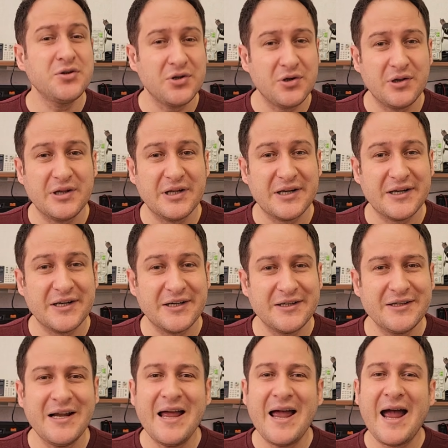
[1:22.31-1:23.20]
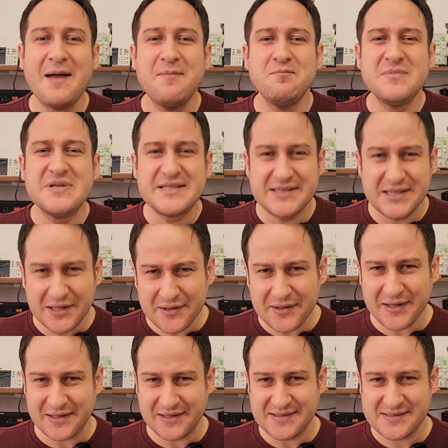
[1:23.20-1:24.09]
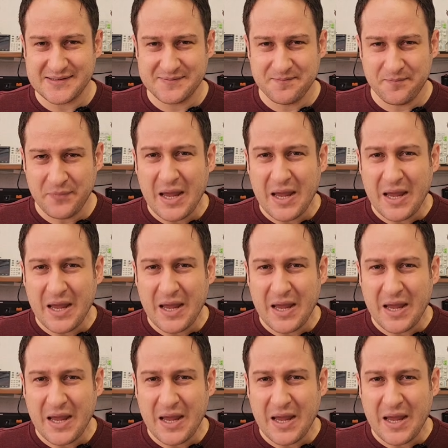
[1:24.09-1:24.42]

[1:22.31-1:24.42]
to learn and mysterious.